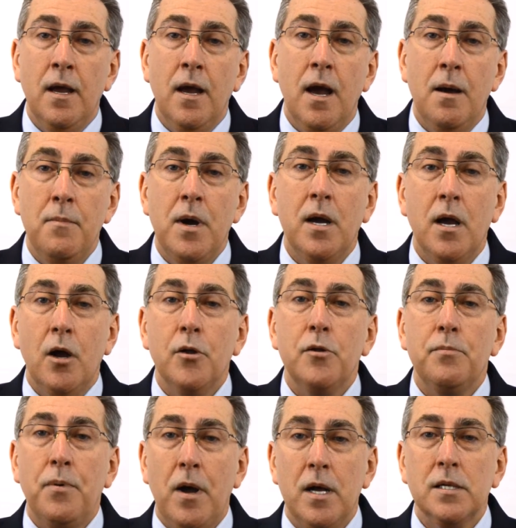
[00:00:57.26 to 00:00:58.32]
Among other
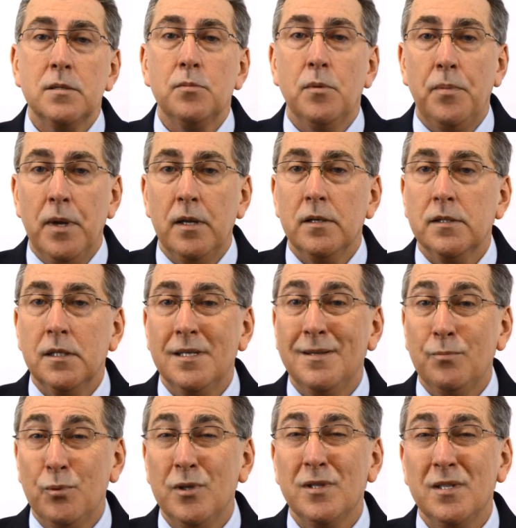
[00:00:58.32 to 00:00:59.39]
possible penalties,
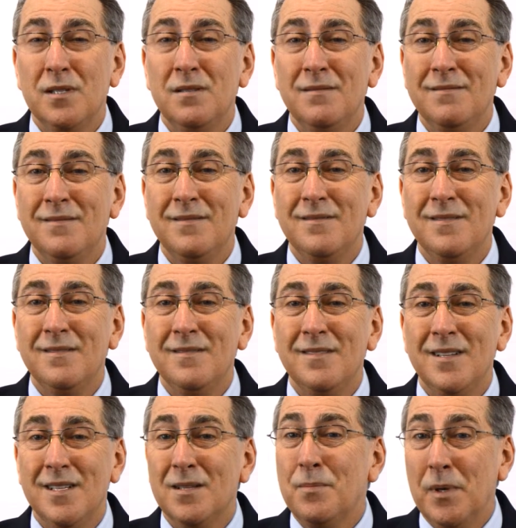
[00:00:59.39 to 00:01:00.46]
prison
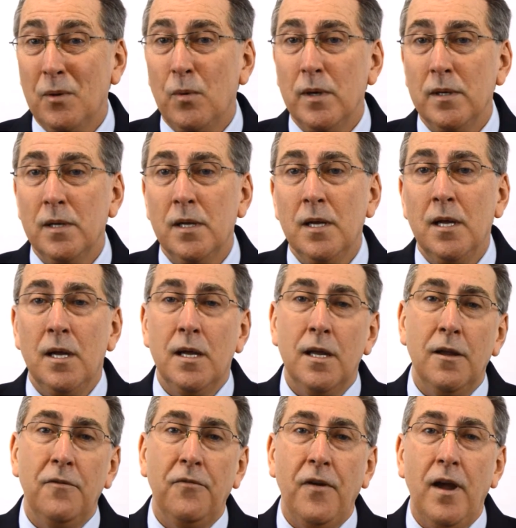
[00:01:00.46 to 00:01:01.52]
is a big one.
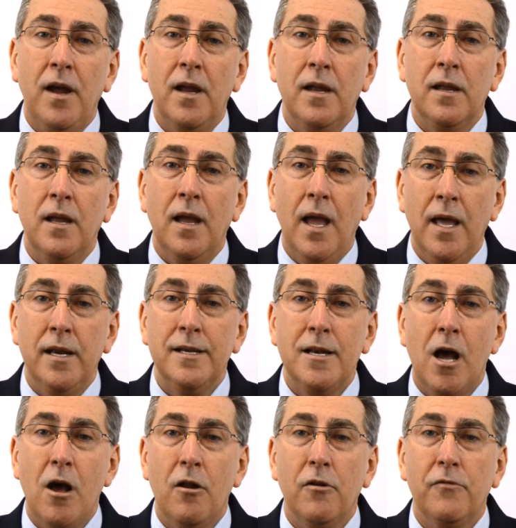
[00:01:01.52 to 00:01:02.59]
If I had
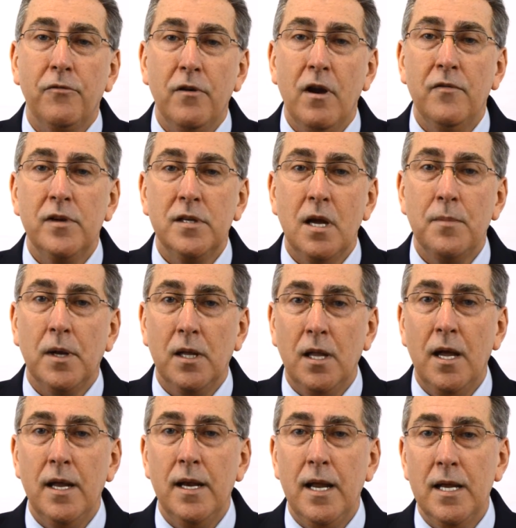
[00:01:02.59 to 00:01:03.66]
$1 for every time a
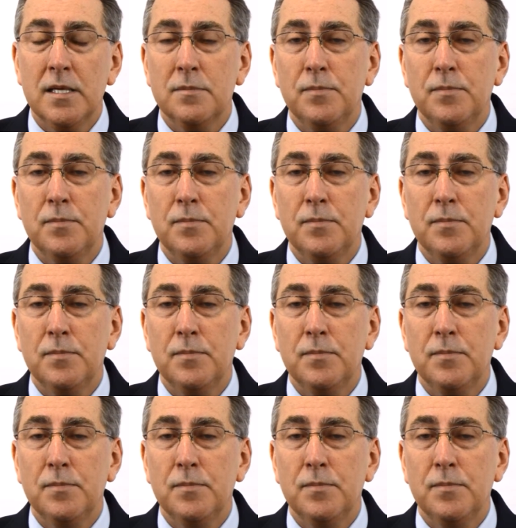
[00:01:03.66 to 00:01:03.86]
client asked